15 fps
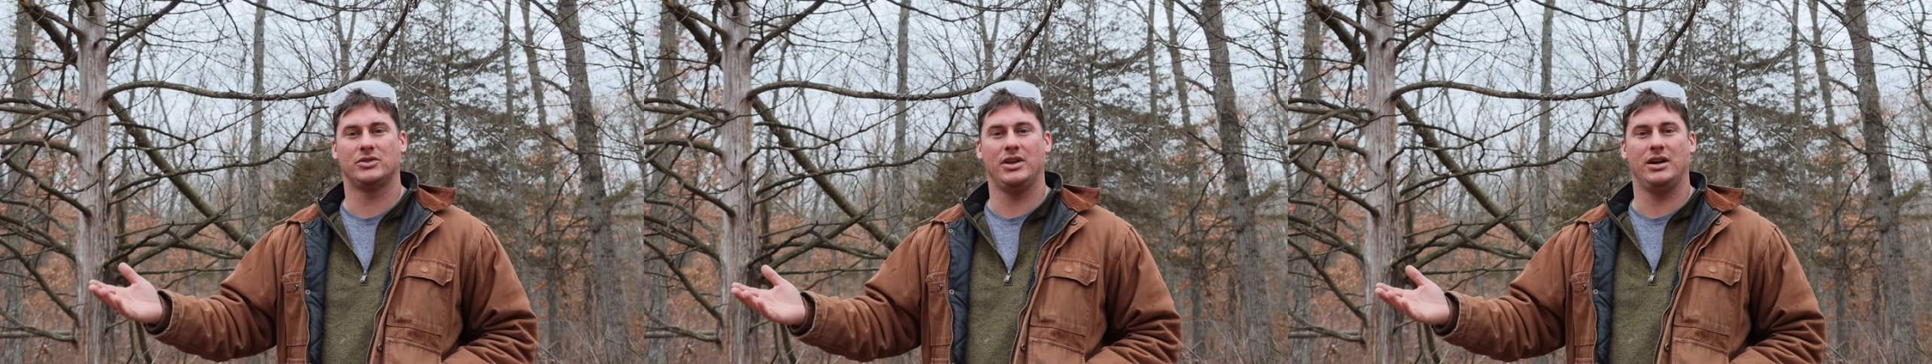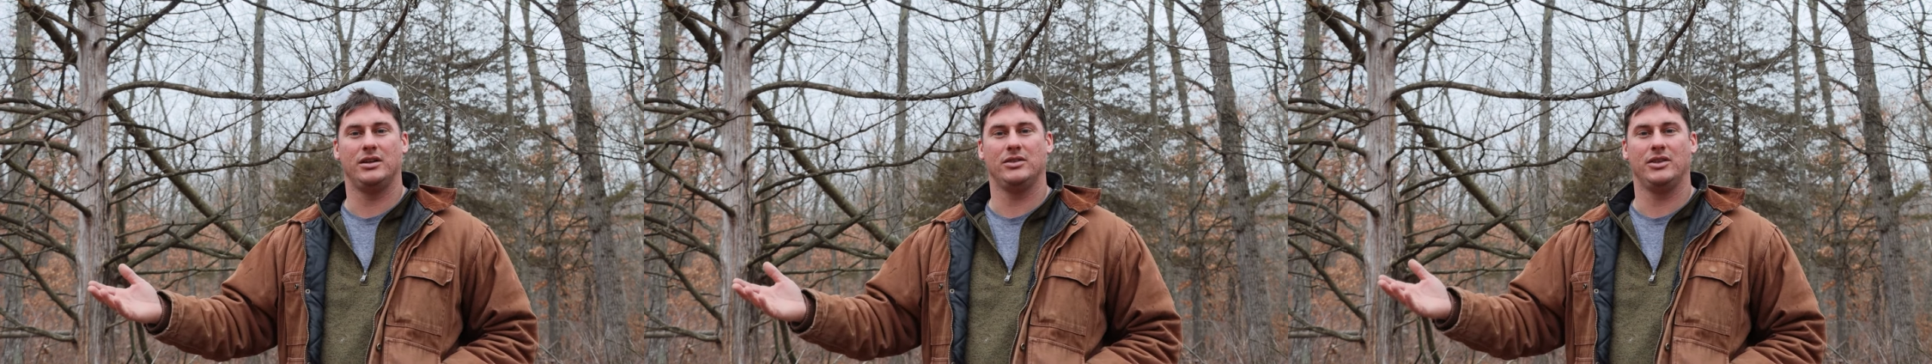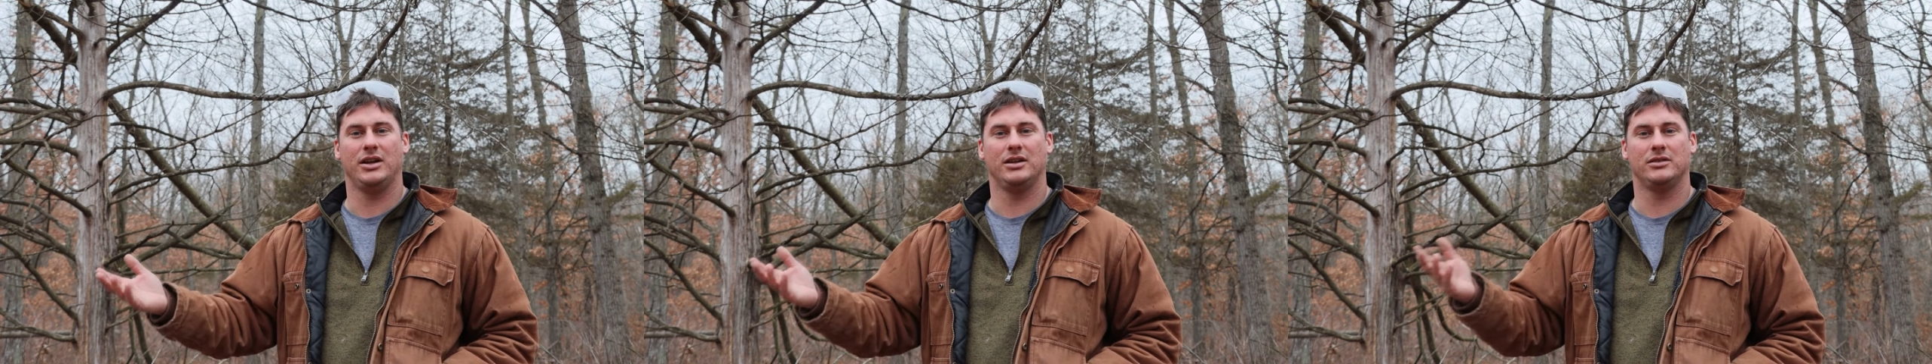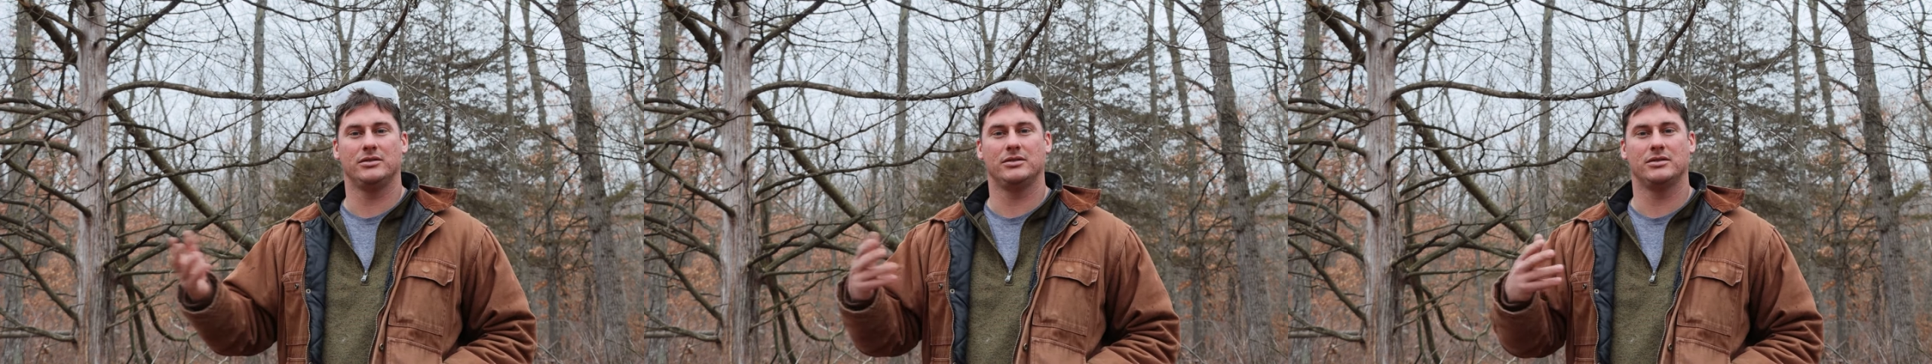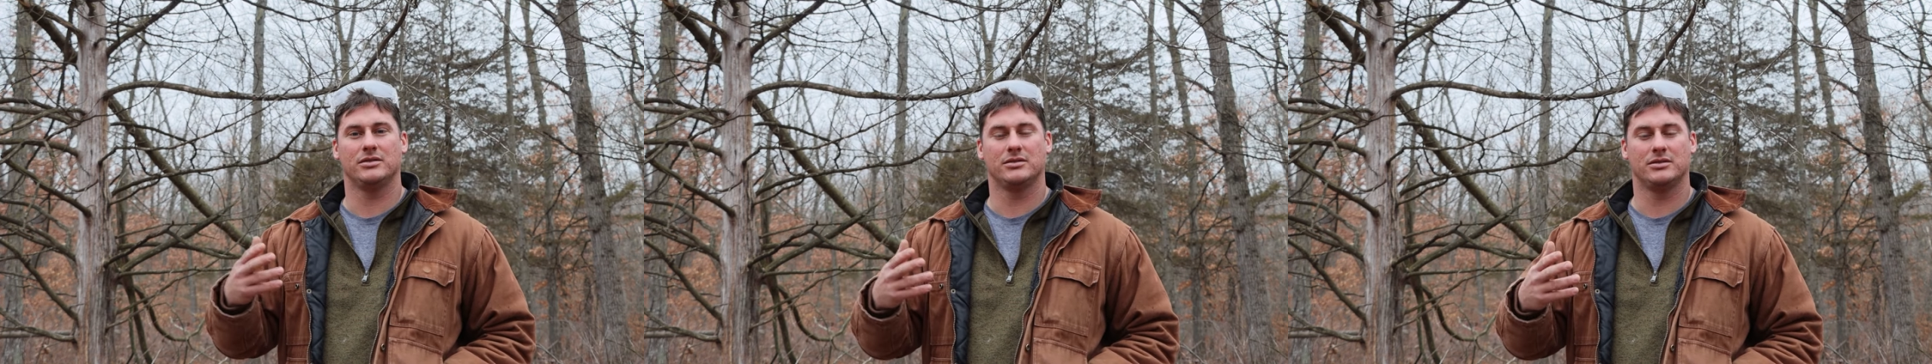that
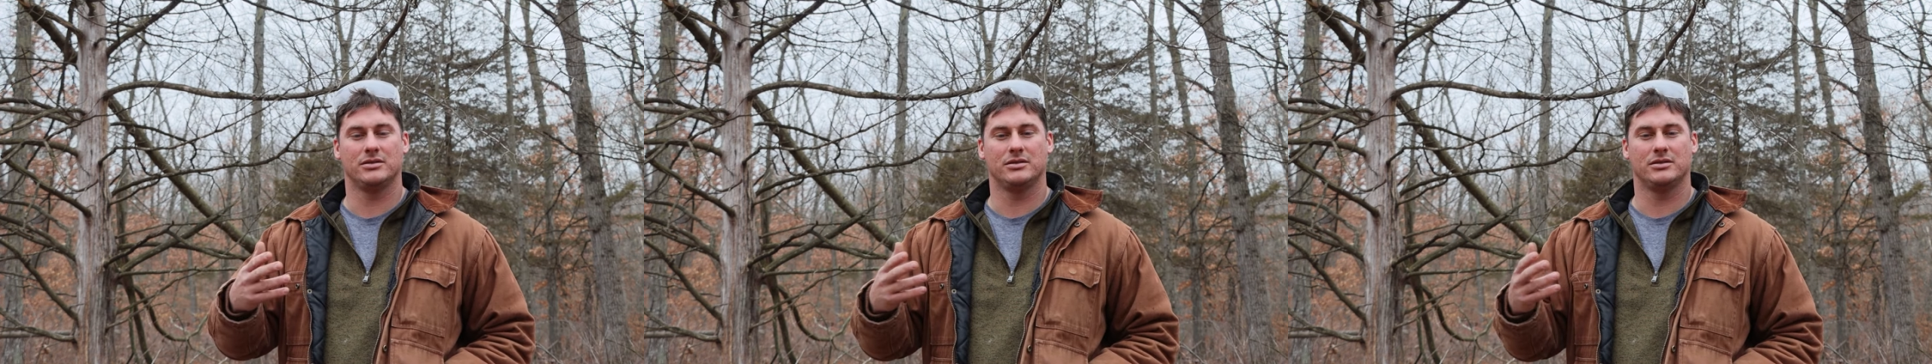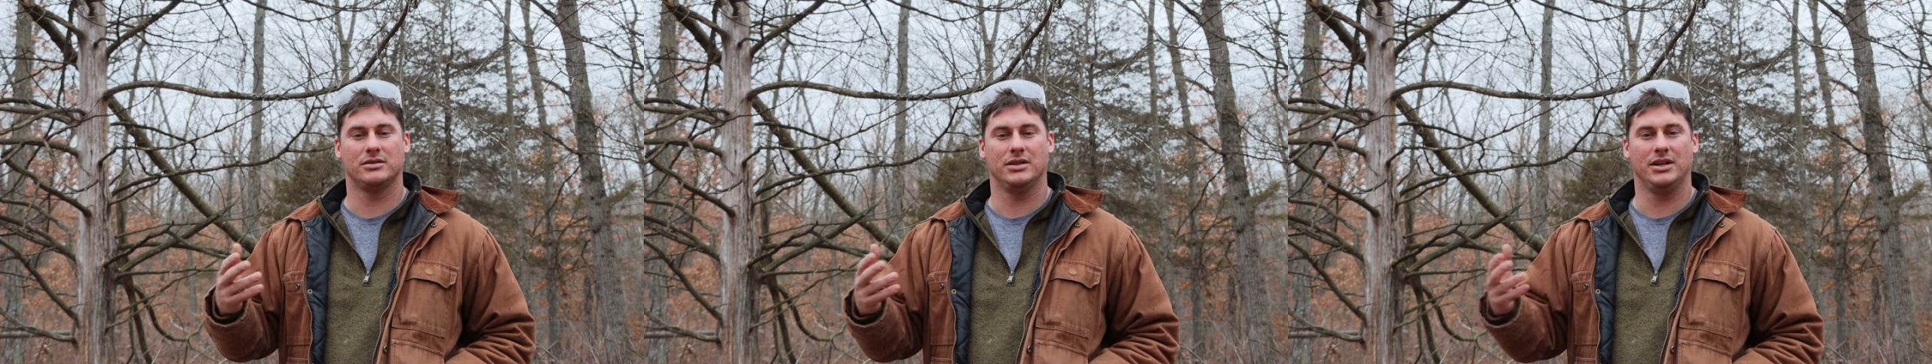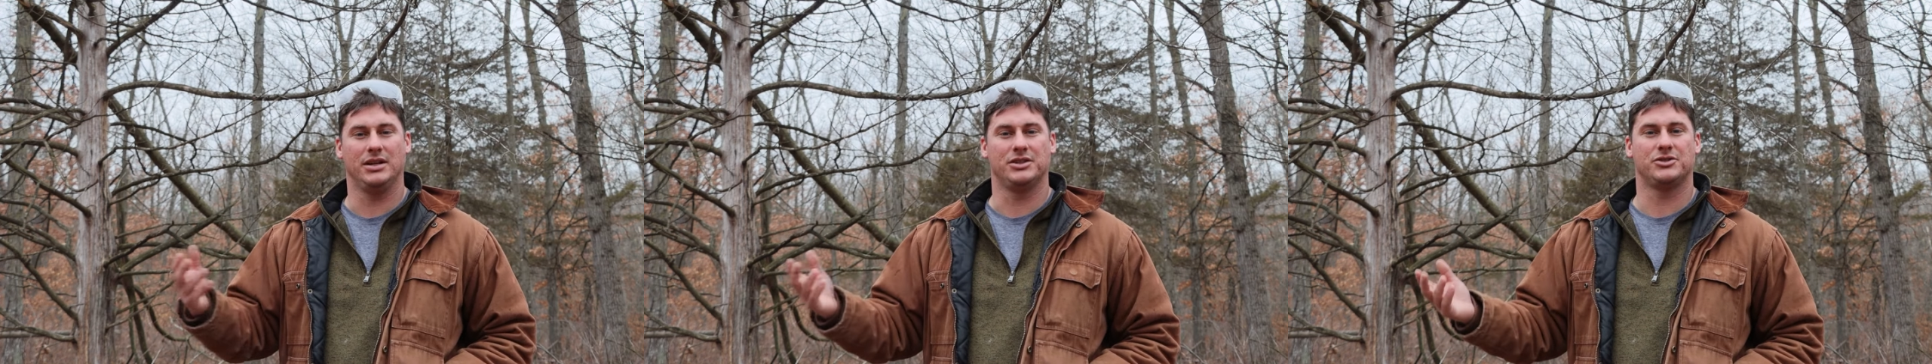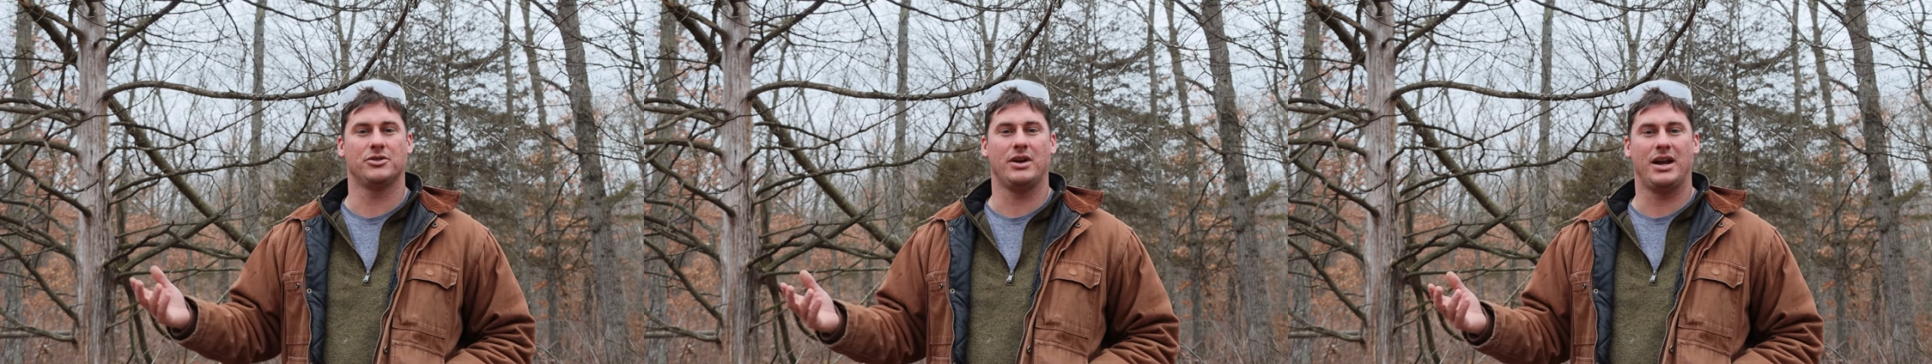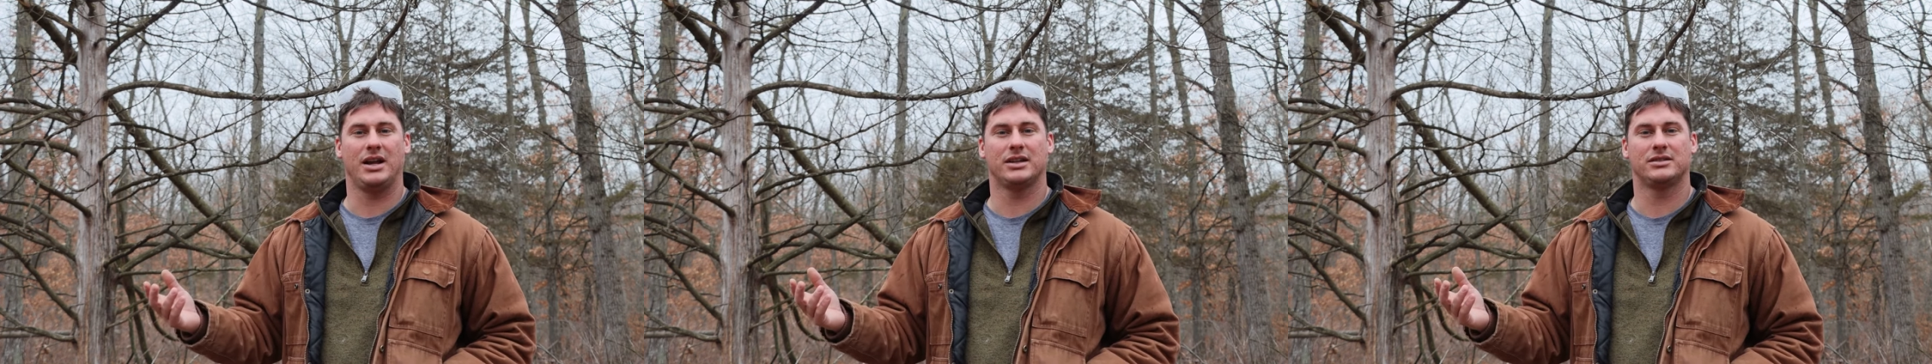it
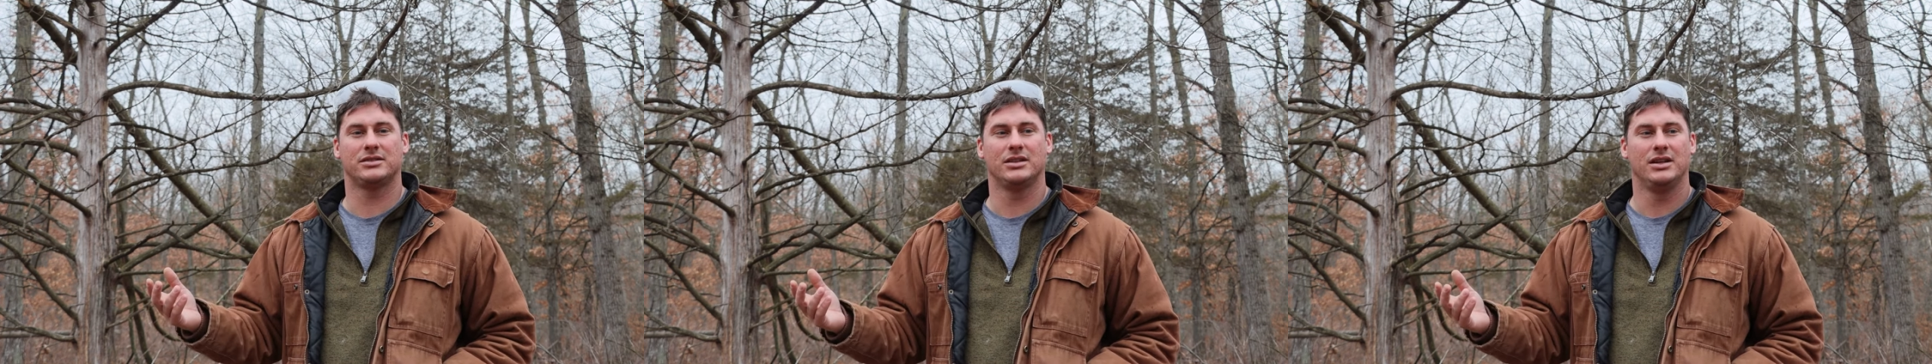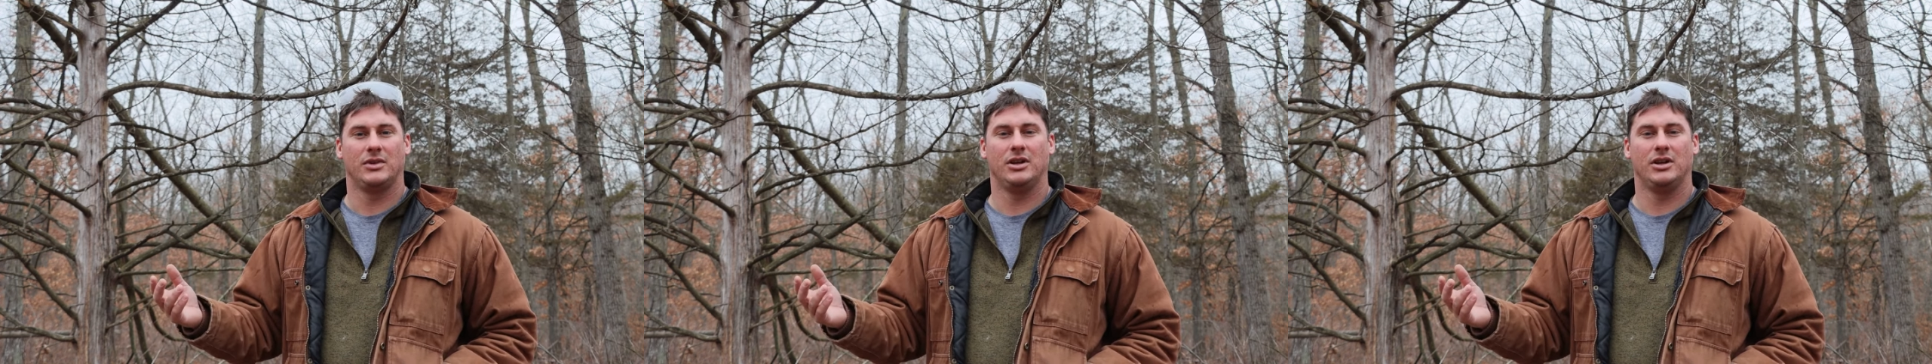attracts.